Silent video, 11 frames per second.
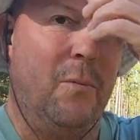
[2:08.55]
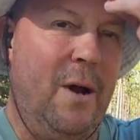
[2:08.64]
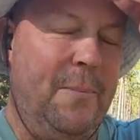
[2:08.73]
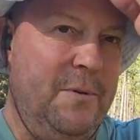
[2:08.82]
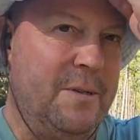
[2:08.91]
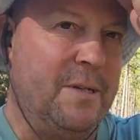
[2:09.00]

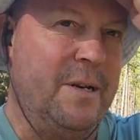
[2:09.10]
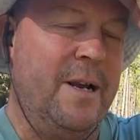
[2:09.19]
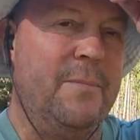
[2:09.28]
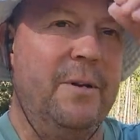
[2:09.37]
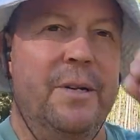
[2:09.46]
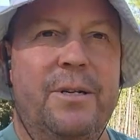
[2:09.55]
weapons and
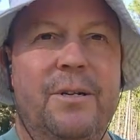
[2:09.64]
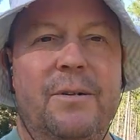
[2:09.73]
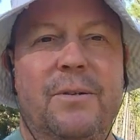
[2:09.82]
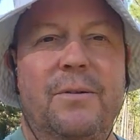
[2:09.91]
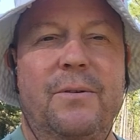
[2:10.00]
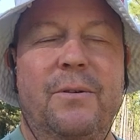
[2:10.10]
ammunition
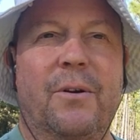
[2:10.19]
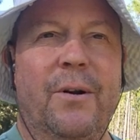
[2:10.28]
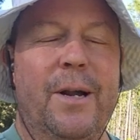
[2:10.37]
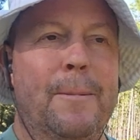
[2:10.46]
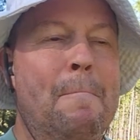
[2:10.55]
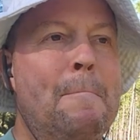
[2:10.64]
to
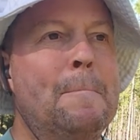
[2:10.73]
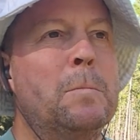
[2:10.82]
Ukraine.